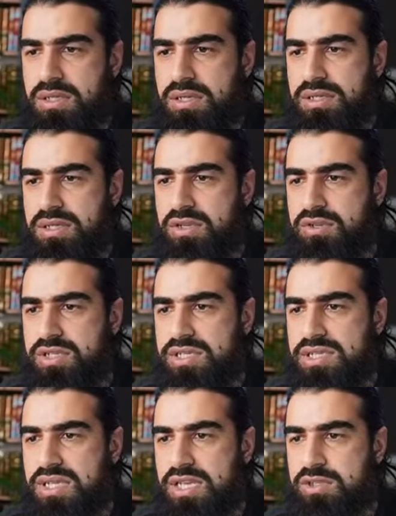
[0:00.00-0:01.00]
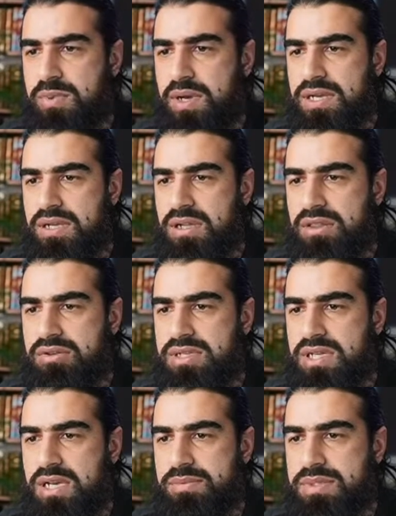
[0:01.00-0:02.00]
That you just say subhanallah three
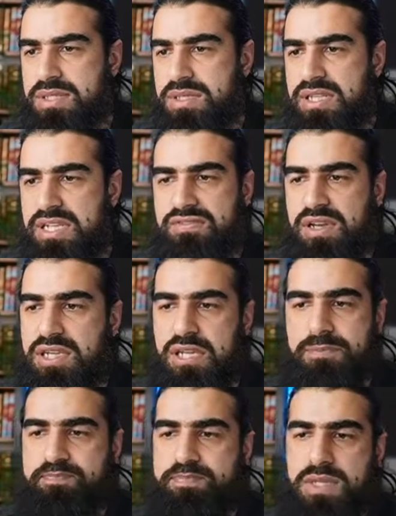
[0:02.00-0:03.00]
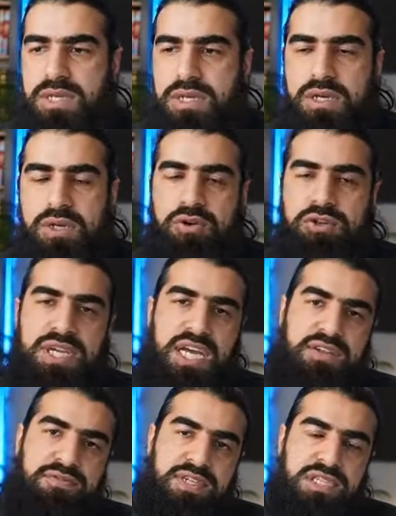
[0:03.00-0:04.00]
times, that's fine, yeah. According to
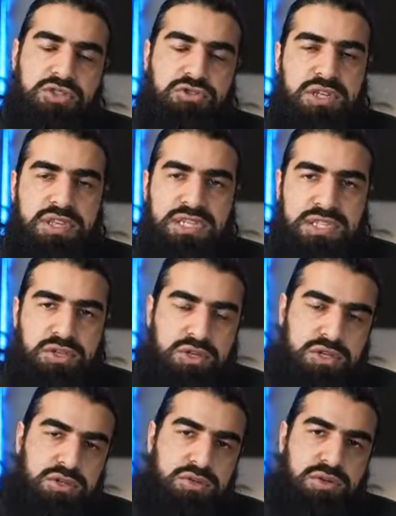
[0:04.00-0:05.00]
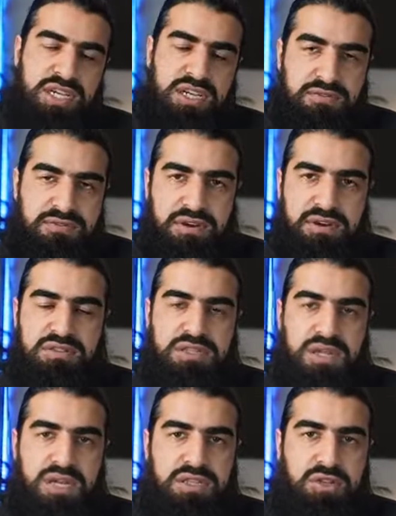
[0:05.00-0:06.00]
Hanafis, there's three things that you can do in a Fard
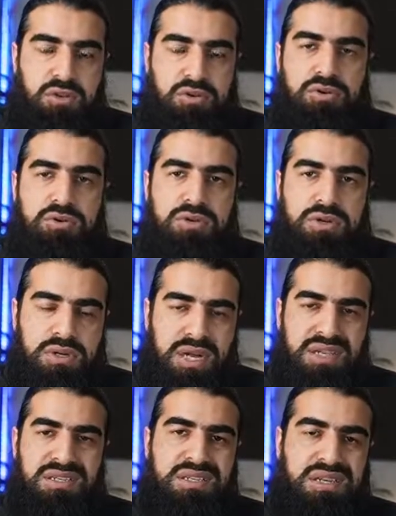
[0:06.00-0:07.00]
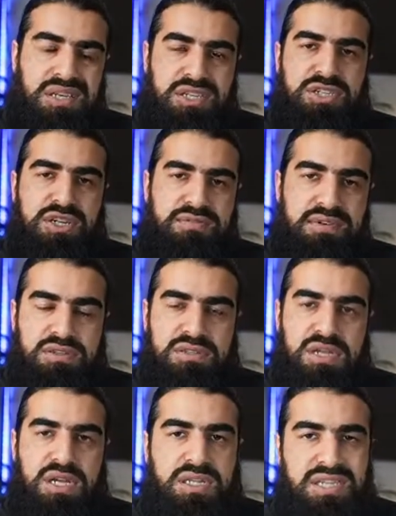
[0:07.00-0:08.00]
Salat, Dhuhr, Asr, and Isha Fard
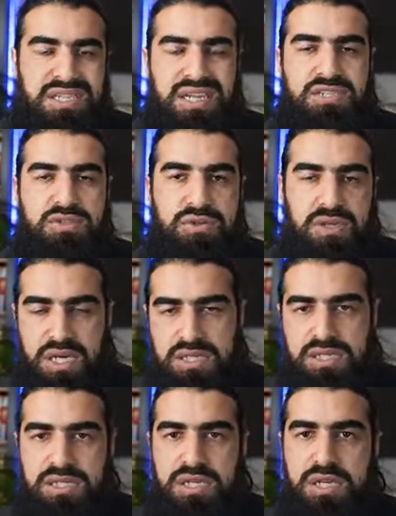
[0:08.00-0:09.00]
Salat in the last two rakats.